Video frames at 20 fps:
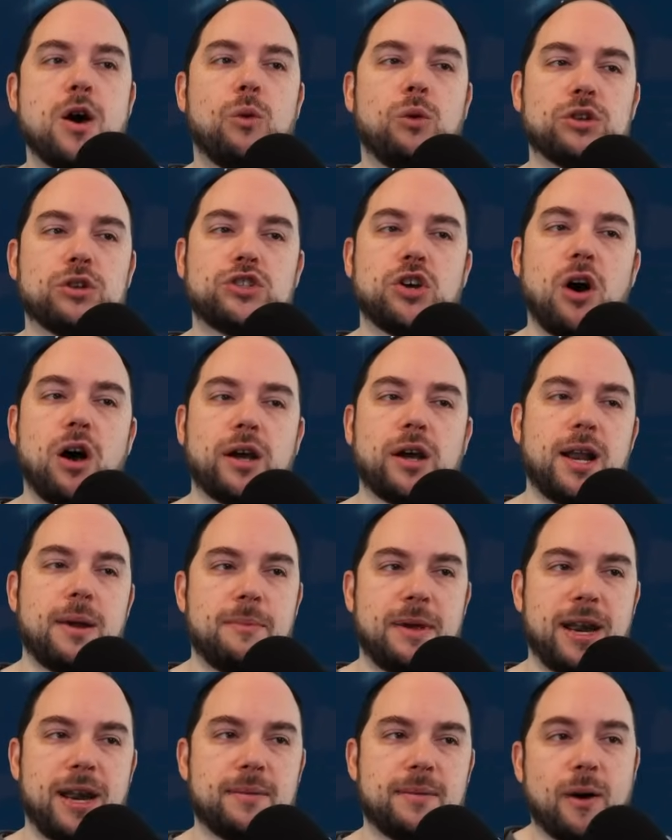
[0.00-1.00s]
We'll talk in a
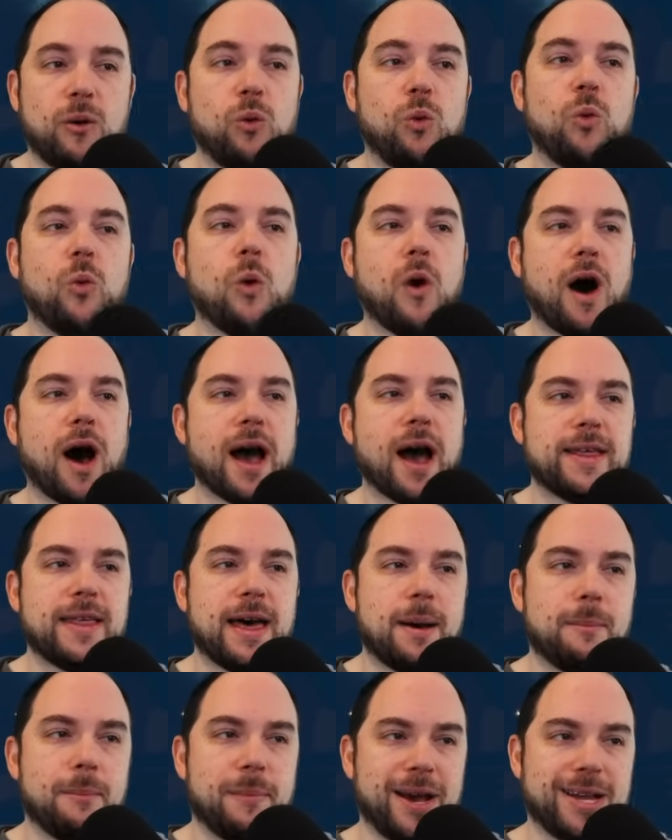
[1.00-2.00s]
minute about why
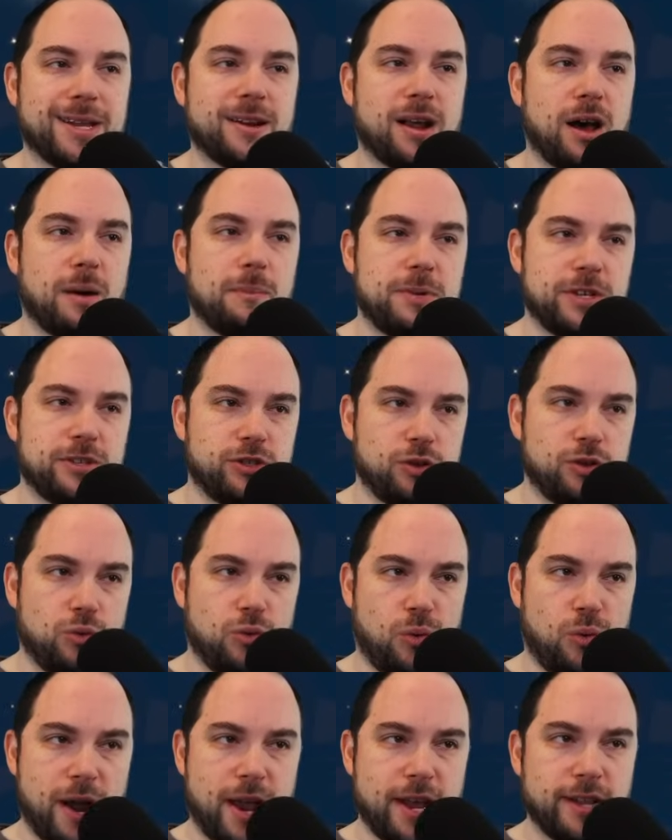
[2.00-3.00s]
that might not be so
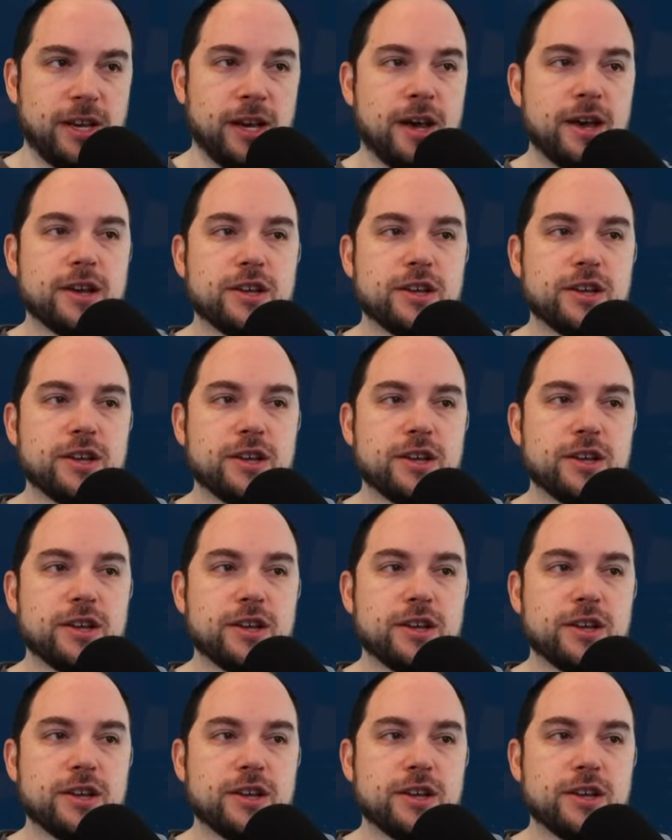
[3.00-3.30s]
great.